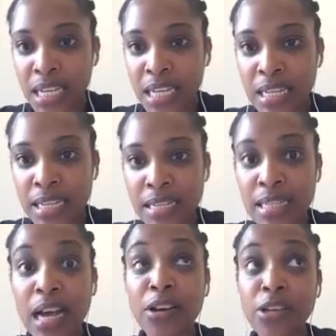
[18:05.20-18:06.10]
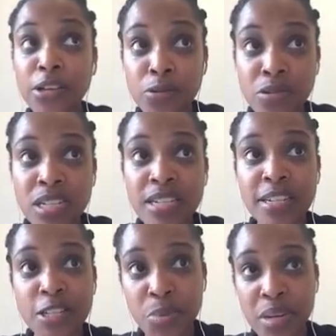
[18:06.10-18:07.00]
is acute
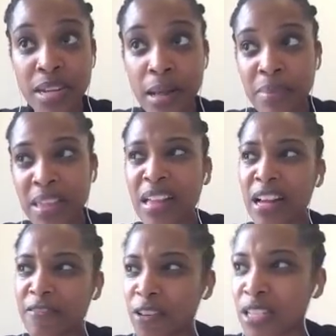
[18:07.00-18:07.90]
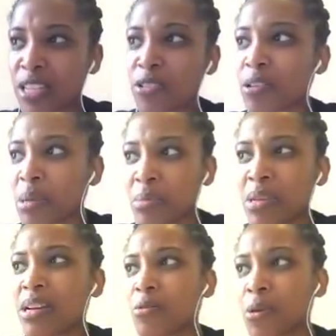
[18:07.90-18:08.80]
dyspnea. I think I found this on maybe
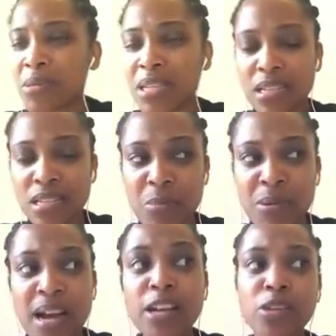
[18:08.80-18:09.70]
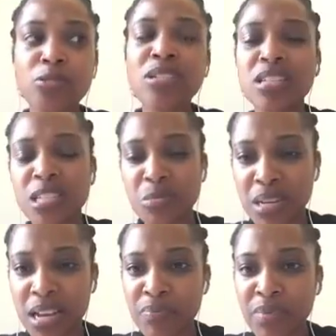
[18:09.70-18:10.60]
a website somewhere. Acute
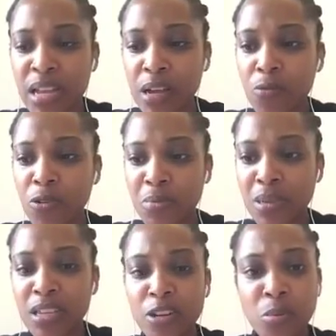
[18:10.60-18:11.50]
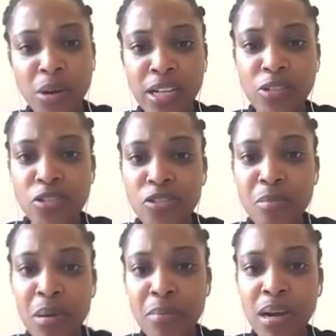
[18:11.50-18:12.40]
dyspnea would be the mnemonic to
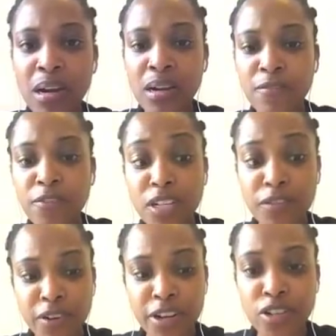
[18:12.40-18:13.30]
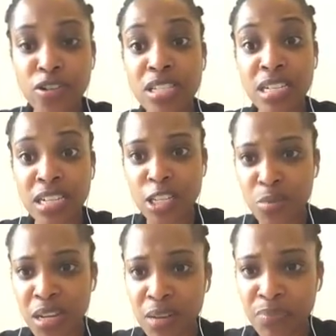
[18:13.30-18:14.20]
remember for differentials in
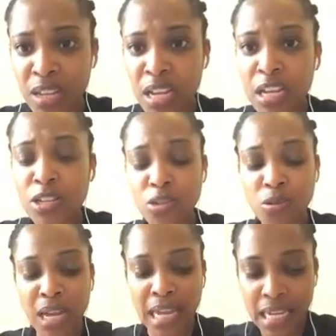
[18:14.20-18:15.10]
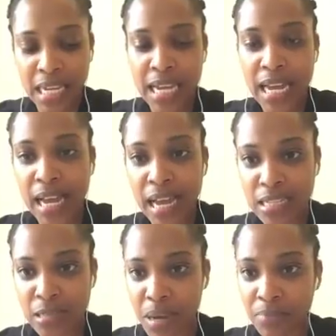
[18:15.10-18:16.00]
dyspnea. So A,
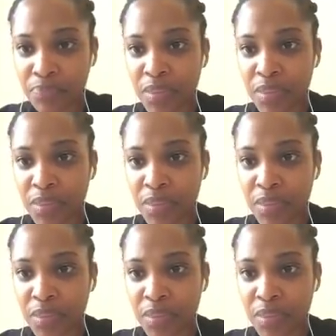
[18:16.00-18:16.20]
asthma,